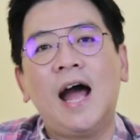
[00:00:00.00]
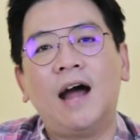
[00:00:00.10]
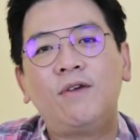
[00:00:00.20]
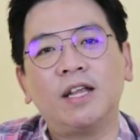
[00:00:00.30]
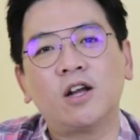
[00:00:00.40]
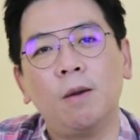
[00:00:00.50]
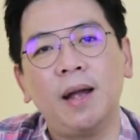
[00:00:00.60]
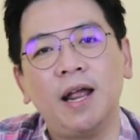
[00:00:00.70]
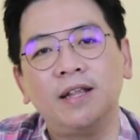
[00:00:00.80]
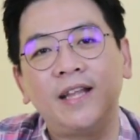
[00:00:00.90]
I read the
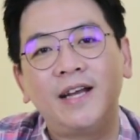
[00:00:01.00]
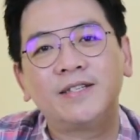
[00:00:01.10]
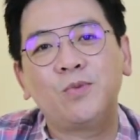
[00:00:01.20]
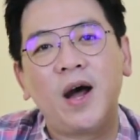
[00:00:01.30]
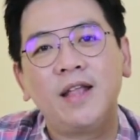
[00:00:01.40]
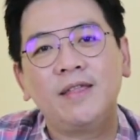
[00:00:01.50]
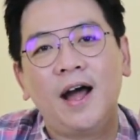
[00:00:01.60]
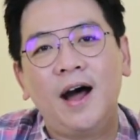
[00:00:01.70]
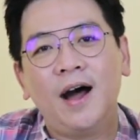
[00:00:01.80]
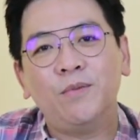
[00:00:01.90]
comment and there's one
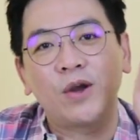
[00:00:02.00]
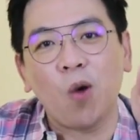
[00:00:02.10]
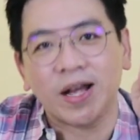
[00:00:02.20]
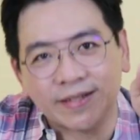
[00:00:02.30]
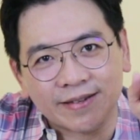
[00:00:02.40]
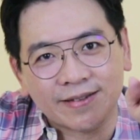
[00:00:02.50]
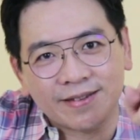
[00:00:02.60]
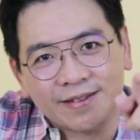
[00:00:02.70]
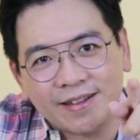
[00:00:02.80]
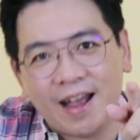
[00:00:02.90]
uh, request
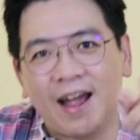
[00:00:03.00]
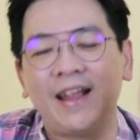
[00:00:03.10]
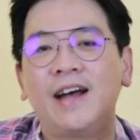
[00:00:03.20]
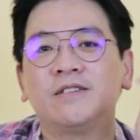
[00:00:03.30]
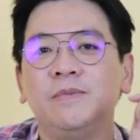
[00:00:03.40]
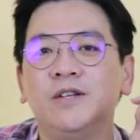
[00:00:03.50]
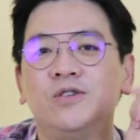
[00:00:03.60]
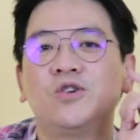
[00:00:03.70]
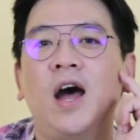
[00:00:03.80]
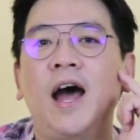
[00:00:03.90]
that asked me to
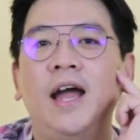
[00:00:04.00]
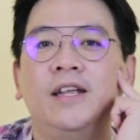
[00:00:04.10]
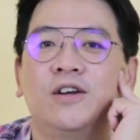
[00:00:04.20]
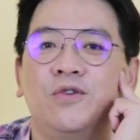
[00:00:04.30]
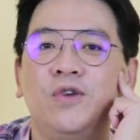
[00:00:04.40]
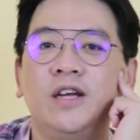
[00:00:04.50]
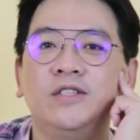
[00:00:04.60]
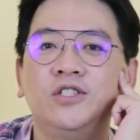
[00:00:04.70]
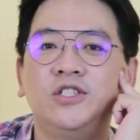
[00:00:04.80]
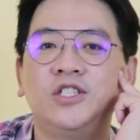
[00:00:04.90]
try the
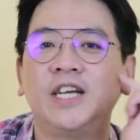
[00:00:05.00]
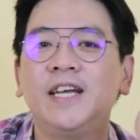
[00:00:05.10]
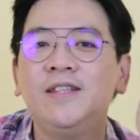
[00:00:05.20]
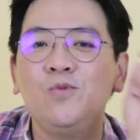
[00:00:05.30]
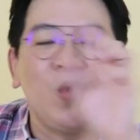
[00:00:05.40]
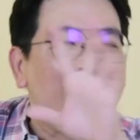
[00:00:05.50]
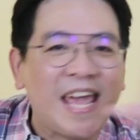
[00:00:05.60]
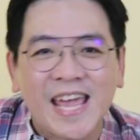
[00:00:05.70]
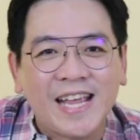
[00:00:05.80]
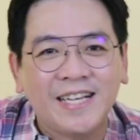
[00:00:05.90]
Korean chicken
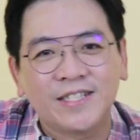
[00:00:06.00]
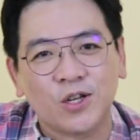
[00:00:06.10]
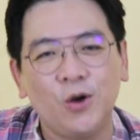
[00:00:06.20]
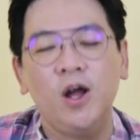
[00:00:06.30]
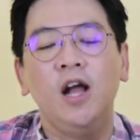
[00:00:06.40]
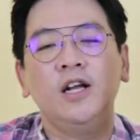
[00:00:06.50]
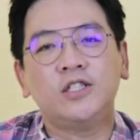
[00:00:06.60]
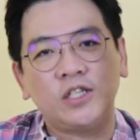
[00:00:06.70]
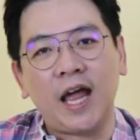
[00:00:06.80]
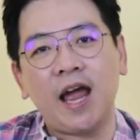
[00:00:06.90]
wing. So
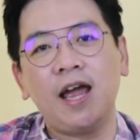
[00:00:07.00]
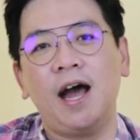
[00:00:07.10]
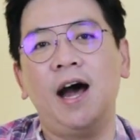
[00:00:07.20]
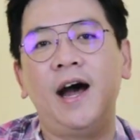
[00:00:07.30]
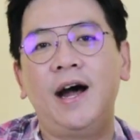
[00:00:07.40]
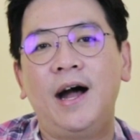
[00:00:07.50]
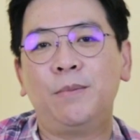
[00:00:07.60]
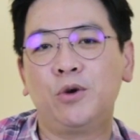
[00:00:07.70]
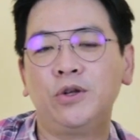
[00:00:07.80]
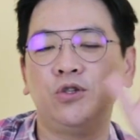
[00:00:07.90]
today uh,
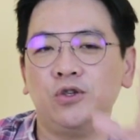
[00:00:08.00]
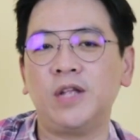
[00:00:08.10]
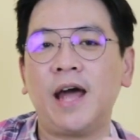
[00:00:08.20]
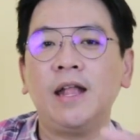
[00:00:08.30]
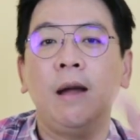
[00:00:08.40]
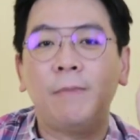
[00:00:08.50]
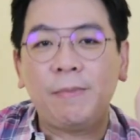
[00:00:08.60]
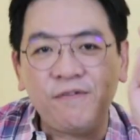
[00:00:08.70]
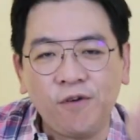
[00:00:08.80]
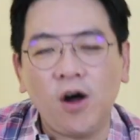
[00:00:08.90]
I'm going to do that. But
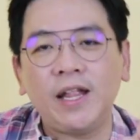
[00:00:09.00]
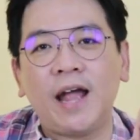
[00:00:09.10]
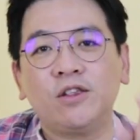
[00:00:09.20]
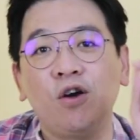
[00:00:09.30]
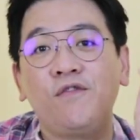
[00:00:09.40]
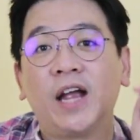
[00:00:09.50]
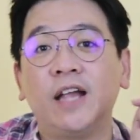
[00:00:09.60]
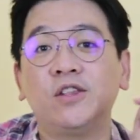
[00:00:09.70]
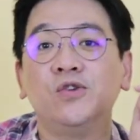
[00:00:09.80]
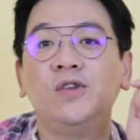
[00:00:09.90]
before that, don't
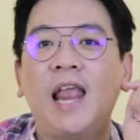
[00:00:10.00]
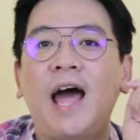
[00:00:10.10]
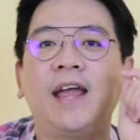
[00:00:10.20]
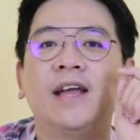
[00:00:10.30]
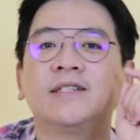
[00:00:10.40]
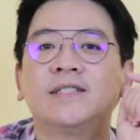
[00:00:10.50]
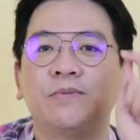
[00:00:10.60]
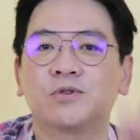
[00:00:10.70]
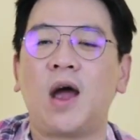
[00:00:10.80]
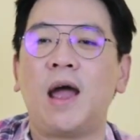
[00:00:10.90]
forget to like,
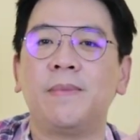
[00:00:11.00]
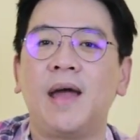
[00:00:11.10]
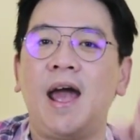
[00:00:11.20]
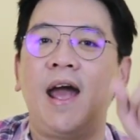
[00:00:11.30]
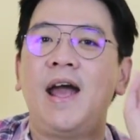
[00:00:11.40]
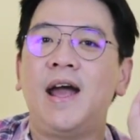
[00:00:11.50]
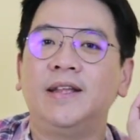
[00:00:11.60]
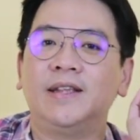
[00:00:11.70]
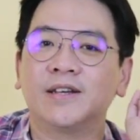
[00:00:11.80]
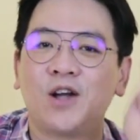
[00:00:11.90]
subscribe
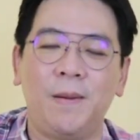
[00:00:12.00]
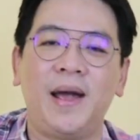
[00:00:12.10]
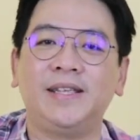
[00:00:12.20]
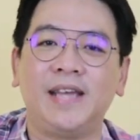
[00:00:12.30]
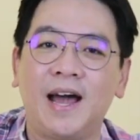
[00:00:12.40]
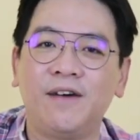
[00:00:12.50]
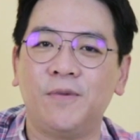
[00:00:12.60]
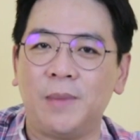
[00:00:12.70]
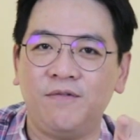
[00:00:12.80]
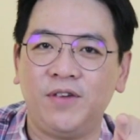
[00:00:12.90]
and comment yeah,
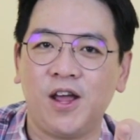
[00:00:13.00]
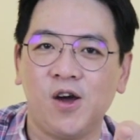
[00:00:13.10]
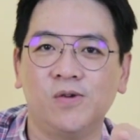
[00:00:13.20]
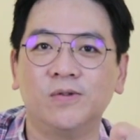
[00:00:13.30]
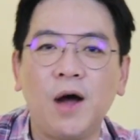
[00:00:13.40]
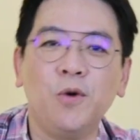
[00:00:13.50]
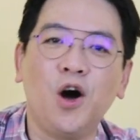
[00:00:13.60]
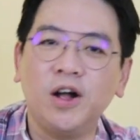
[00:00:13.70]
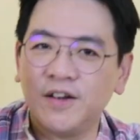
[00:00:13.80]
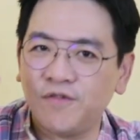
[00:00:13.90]
for my video. I will
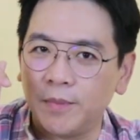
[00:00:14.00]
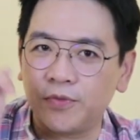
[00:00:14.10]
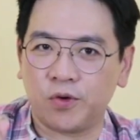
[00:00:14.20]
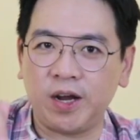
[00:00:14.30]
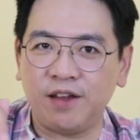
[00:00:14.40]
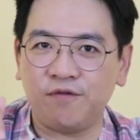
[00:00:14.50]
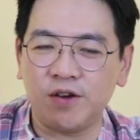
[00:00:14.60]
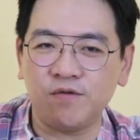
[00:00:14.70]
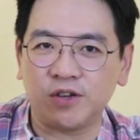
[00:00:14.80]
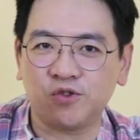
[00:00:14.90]
order from three
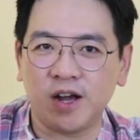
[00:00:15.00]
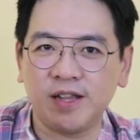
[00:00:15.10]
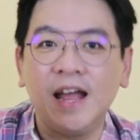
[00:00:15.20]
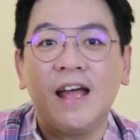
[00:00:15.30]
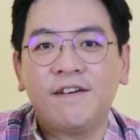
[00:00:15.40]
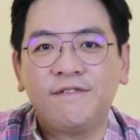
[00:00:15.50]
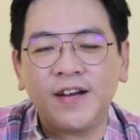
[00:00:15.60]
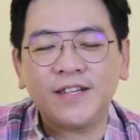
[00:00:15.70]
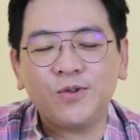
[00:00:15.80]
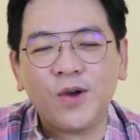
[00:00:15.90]
different restaurants
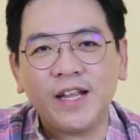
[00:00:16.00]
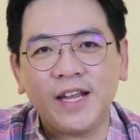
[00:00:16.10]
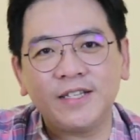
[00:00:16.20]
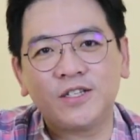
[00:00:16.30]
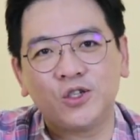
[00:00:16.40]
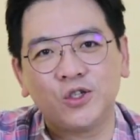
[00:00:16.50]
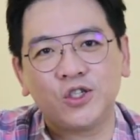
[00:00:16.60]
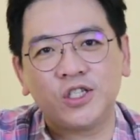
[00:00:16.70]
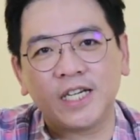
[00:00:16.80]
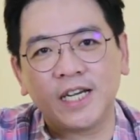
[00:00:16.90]
First one is Choo
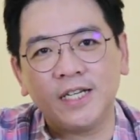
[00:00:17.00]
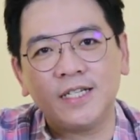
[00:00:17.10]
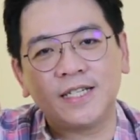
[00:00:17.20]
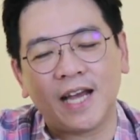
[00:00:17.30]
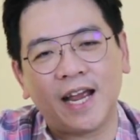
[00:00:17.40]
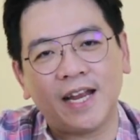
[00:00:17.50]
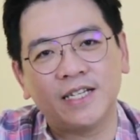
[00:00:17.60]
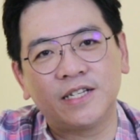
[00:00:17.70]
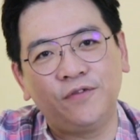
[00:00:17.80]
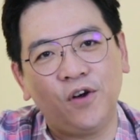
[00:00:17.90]
Choo Chicken, second
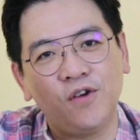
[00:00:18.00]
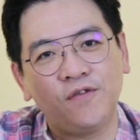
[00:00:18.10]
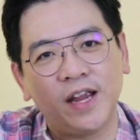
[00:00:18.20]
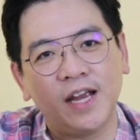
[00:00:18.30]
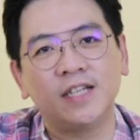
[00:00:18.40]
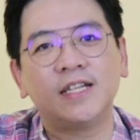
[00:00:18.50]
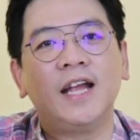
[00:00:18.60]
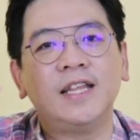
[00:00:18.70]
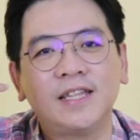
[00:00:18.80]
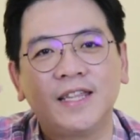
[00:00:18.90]
is four fingers,
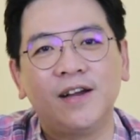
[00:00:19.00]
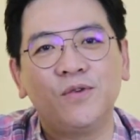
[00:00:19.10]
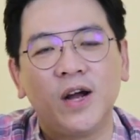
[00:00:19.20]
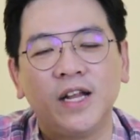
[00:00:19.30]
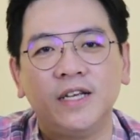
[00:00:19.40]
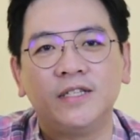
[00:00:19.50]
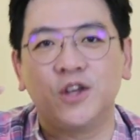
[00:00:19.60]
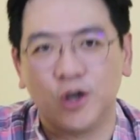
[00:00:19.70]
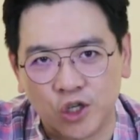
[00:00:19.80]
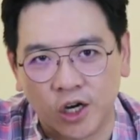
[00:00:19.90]
and the third one is
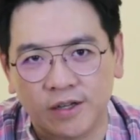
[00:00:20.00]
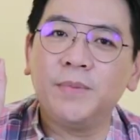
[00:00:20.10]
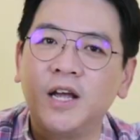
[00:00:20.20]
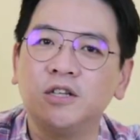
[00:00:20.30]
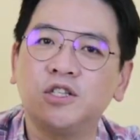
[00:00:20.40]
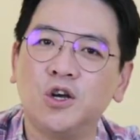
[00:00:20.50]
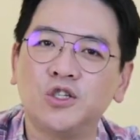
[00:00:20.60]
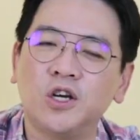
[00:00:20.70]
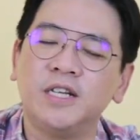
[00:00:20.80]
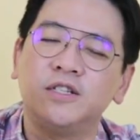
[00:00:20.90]
kyochon. Because
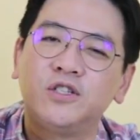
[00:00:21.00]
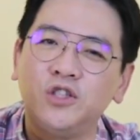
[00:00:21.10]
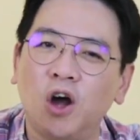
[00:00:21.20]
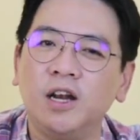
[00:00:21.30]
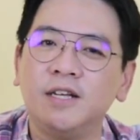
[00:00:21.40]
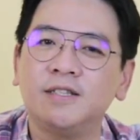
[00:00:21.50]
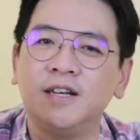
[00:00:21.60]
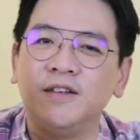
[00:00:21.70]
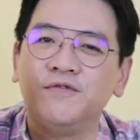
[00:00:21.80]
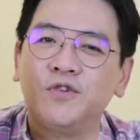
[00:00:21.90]
kyochon is not
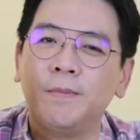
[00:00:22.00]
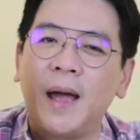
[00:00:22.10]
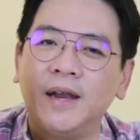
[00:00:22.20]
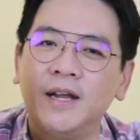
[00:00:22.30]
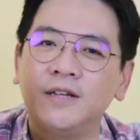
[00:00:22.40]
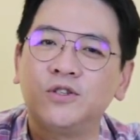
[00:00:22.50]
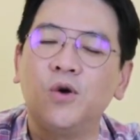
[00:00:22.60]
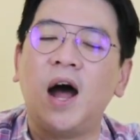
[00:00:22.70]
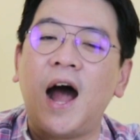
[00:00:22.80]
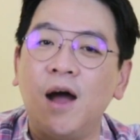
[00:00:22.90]
listed in Food Panda,
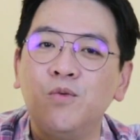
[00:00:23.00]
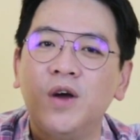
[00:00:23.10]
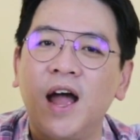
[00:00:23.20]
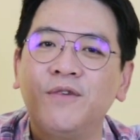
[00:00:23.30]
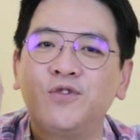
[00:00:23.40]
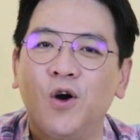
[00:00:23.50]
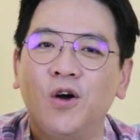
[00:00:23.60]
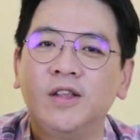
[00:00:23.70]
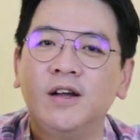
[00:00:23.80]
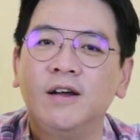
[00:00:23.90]
so I will have to
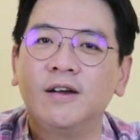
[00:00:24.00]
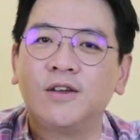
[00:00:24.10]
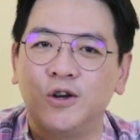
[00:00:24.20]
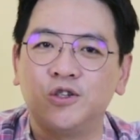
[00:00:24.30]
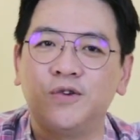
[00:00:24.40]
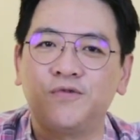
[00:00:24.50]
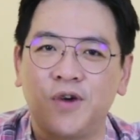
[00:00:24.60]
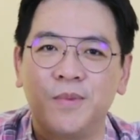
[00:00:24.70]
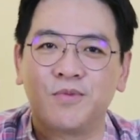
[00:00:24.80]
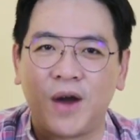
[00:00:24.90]
order kyochon
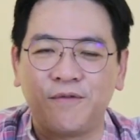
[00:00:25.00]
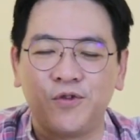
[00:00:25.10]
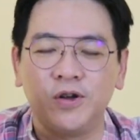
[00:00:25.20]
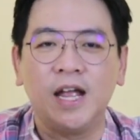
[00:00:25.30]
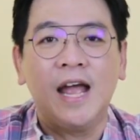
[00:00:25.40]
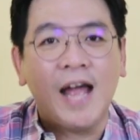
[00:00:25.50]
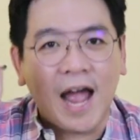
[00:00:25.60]
from GrabFood.